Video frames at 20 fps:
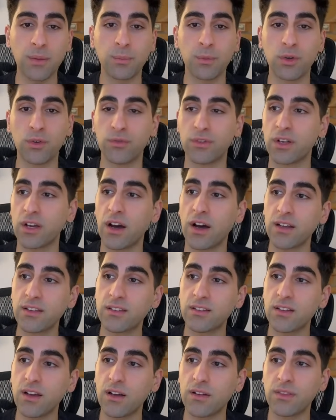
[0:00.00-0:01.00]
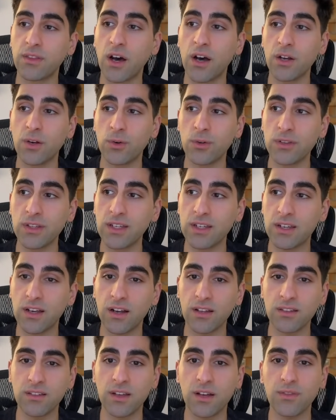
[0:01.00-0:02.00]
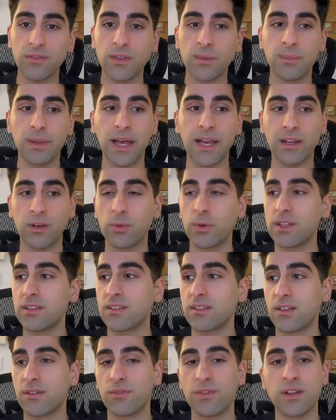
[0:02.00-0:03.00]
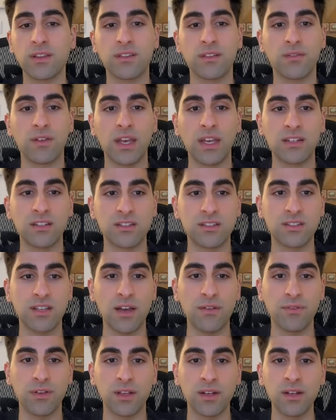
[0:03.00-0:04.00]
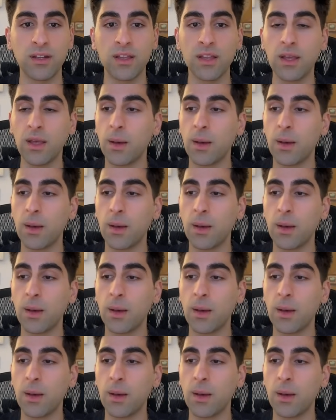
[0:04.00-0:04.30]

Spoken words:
move not only cuts off the black queen's defense of h7,